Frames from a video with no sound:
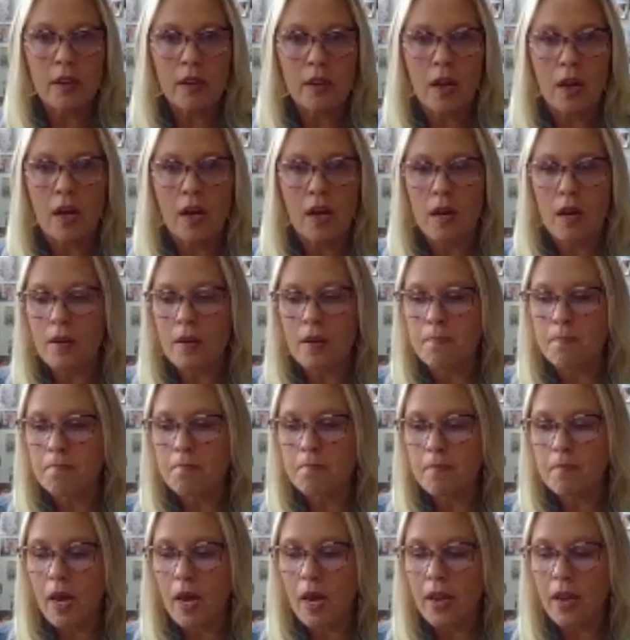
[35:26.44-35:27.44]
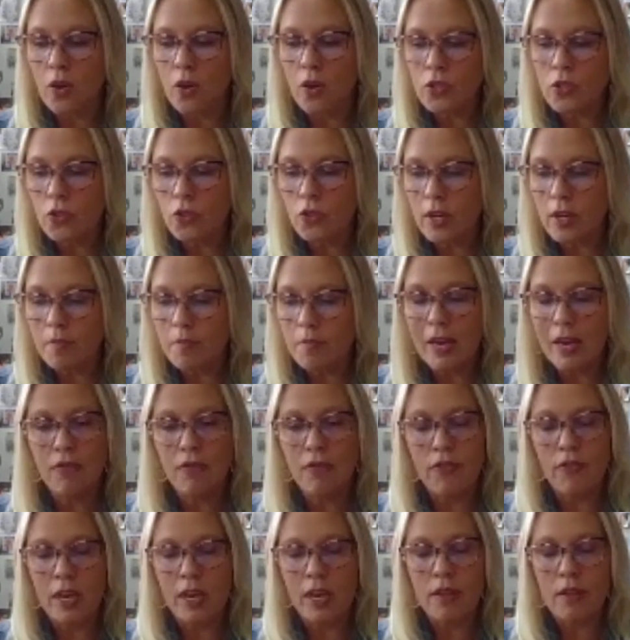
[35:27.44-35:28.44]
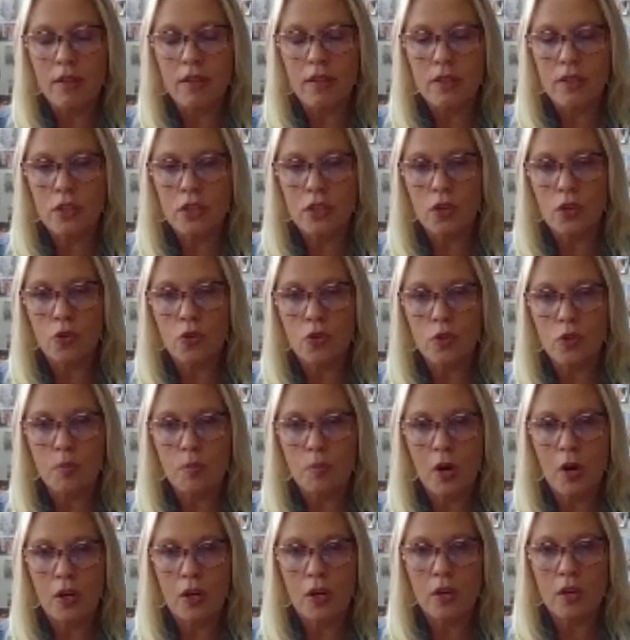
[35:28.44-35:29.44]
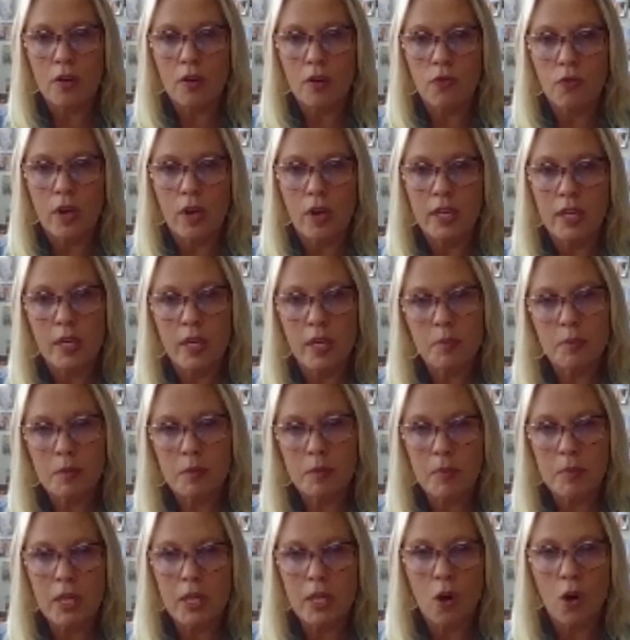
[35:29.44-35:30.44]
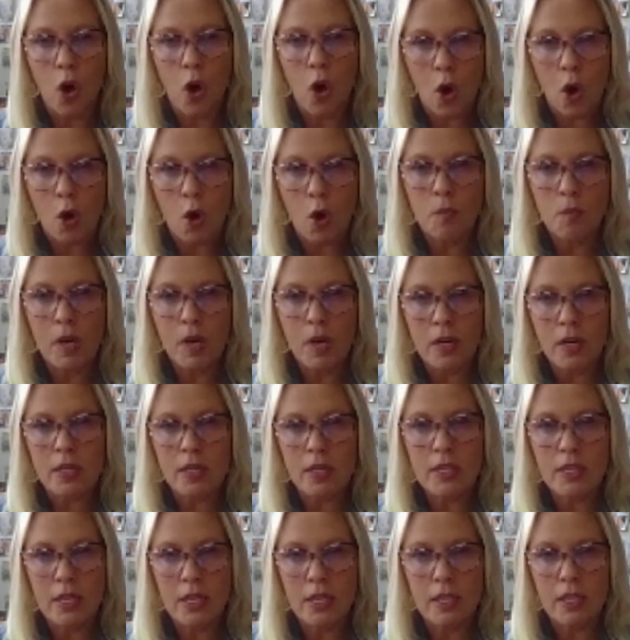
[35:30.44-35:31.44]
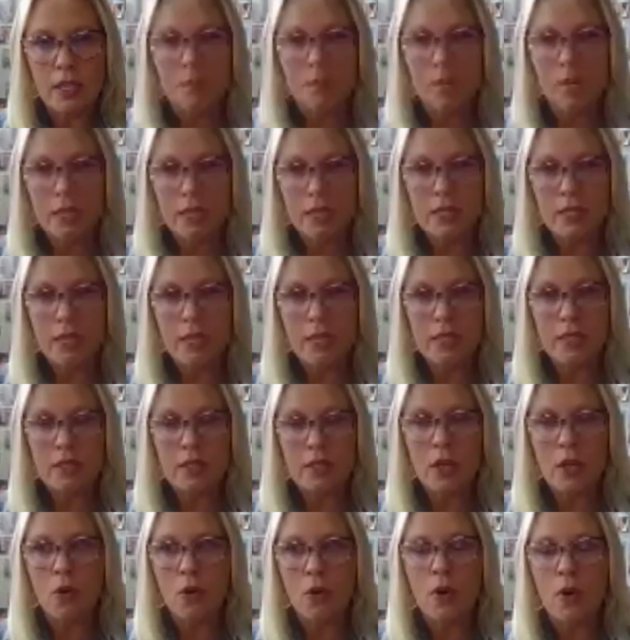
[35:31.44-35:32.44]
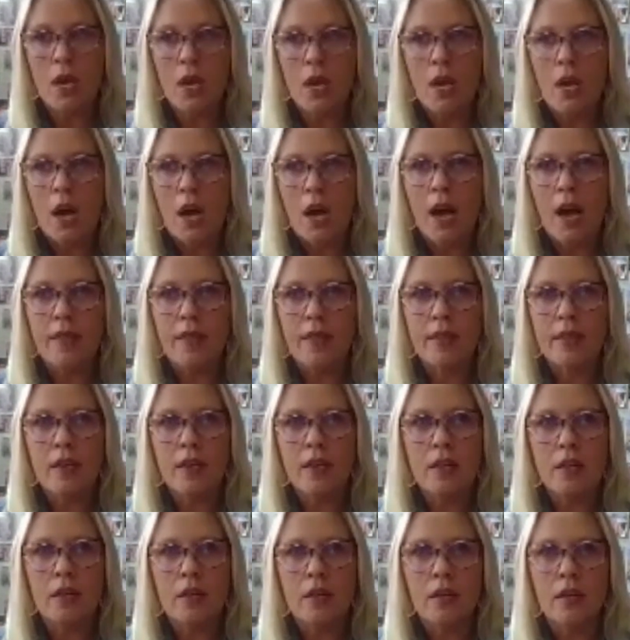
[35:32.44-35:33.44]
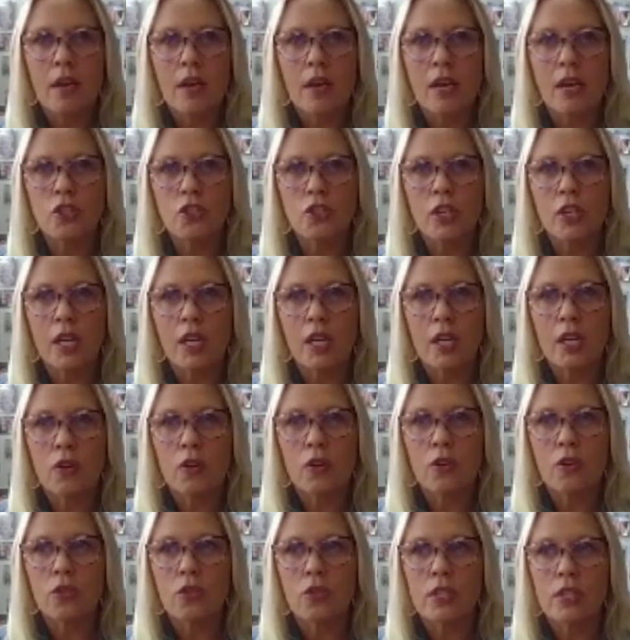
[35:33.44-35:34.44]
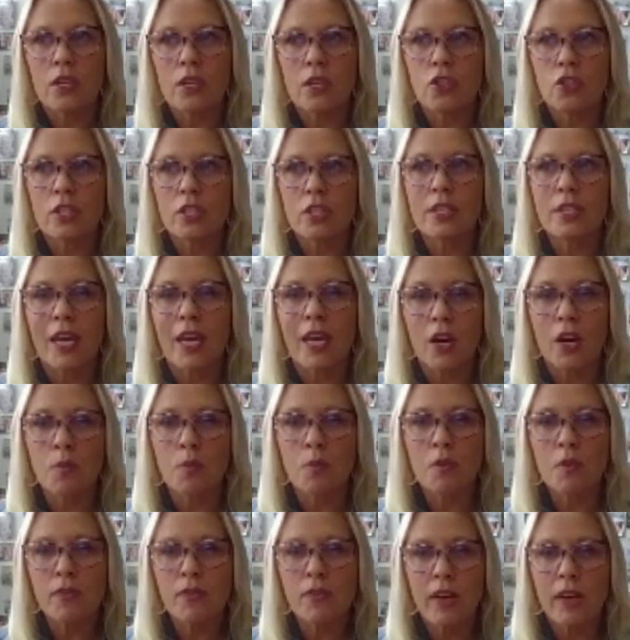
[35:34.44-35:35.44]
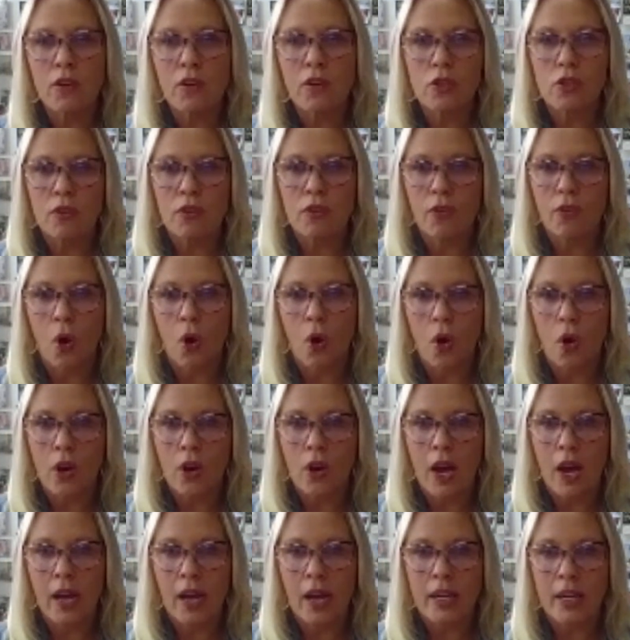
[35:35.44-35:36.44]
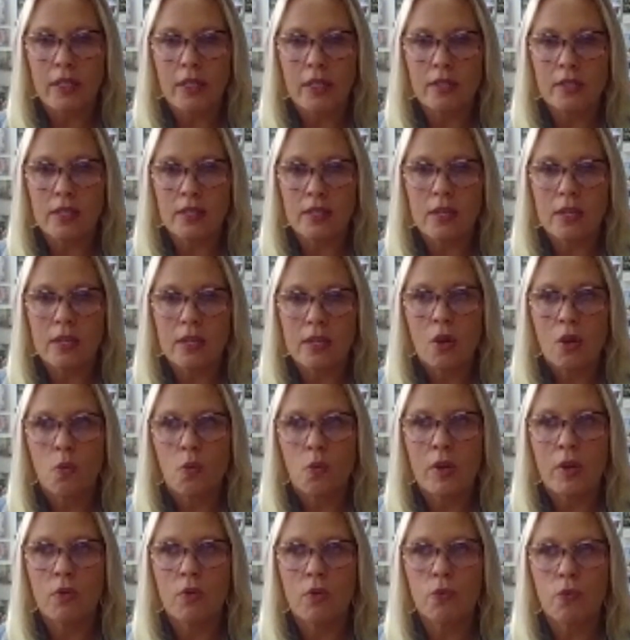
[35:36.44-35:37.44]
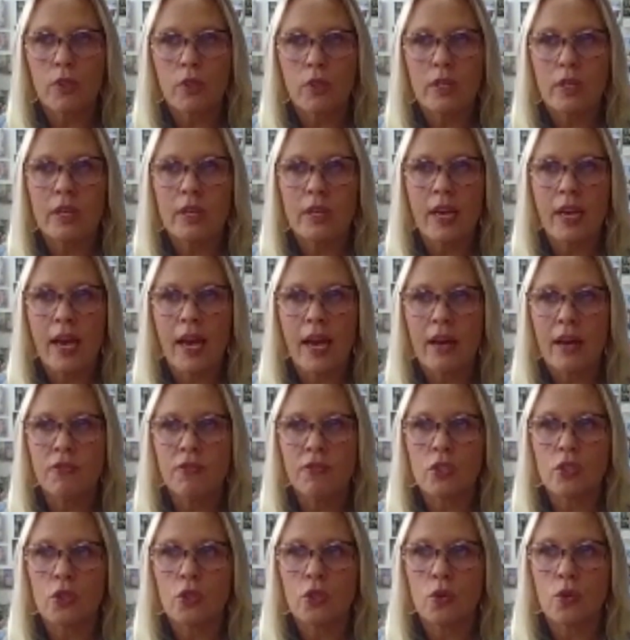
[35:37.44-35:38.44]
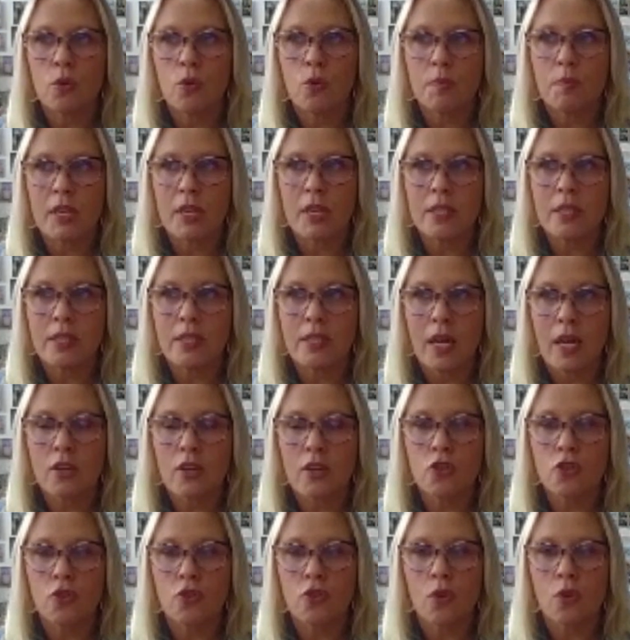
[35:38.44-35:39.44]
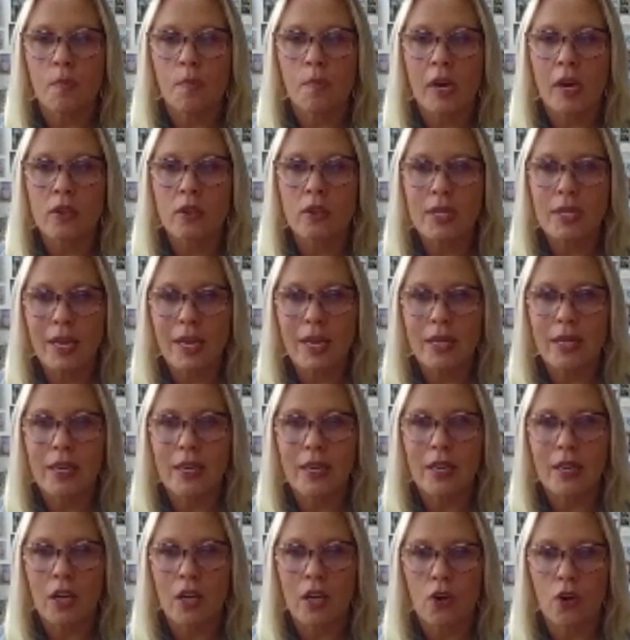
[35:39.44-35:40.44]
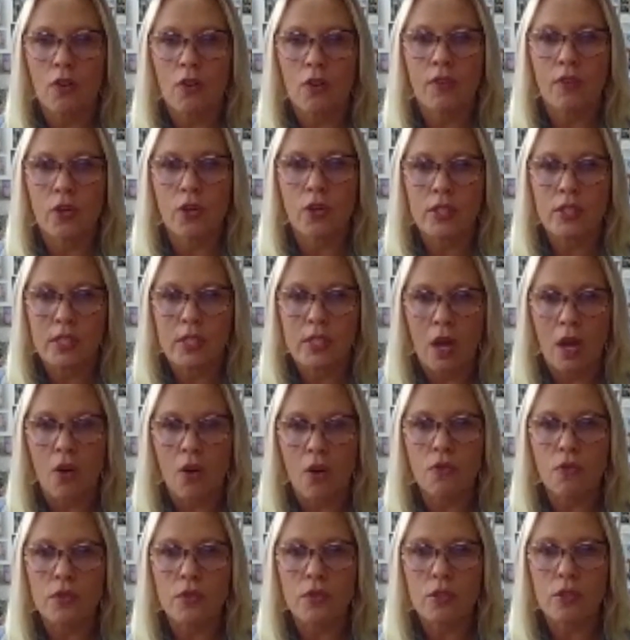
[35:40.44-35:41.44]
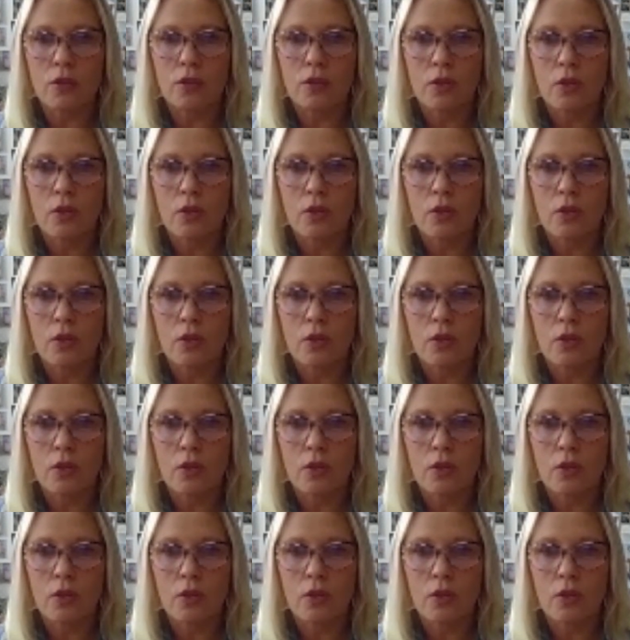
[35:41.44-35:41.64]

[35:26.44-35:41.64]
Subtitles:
I also think my faith is a huge part of what keeps me calm on a daily basis. So I think educators and just care providers of all kinds, we really have to be intentional about taking care of ourselves.